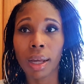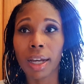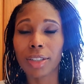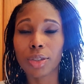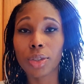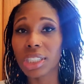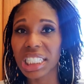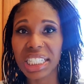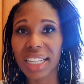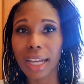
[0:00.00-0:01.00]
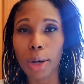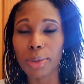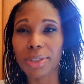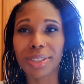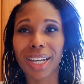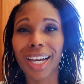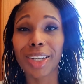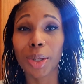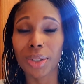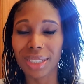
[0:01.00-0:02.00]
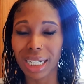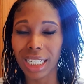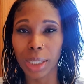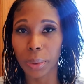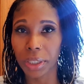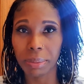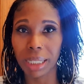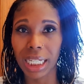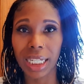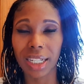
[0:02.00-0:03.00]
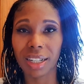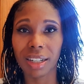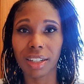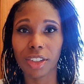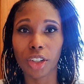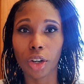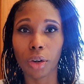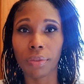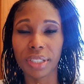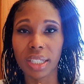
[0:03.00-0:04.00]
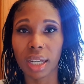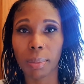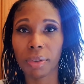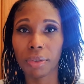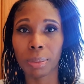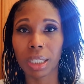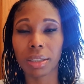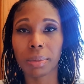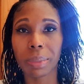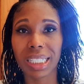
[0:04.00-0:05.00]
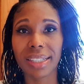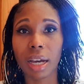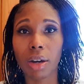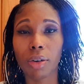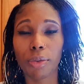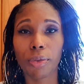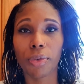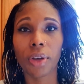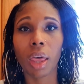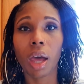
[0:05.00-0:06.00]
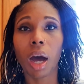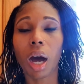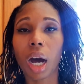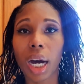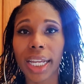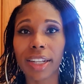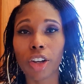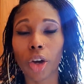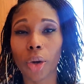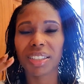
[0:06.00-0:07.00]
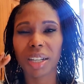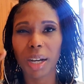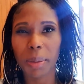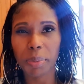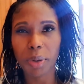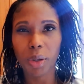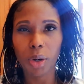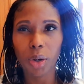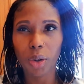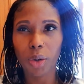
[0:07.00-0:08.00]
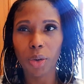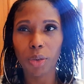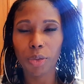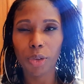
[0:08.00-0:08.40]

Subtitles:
As soon as he said that, I was just like, I know exactly what you mean. You know, obviously coming from London myself, I know the type of